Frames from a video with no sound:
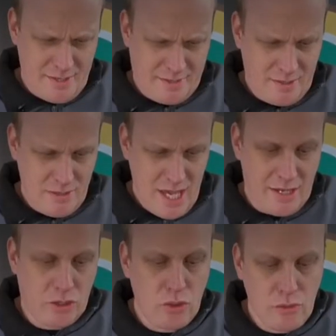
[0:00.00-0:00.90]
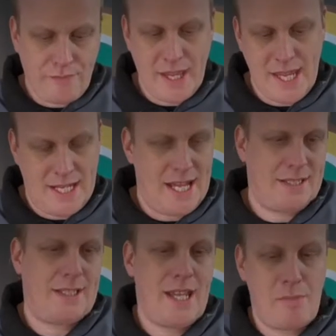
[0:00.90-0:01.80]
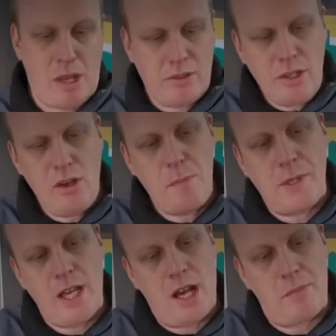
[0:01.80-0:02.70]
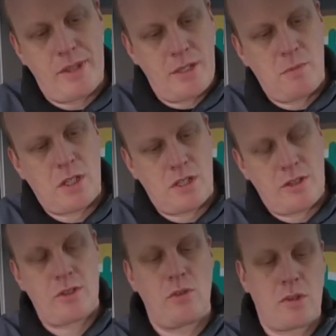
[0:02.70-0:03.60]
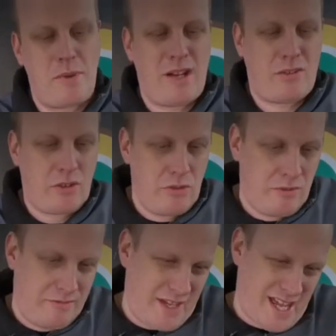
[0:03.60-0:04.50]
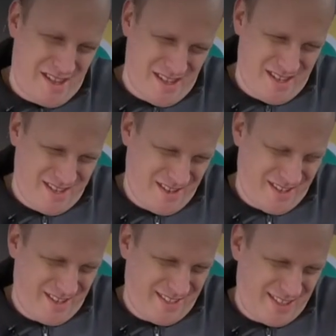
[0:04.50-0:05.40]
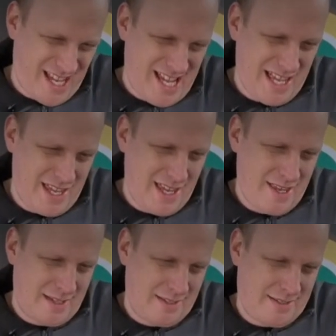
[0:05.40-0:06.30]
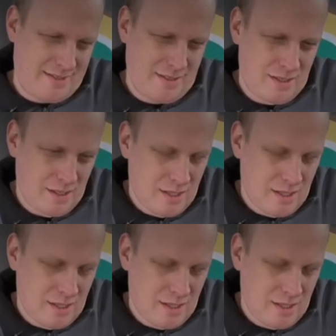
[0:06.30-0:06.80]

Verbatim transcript: so yeah, Cuvée, Land and Labour. I'm going to open it up and then we're going to talk about Cuvée, because that is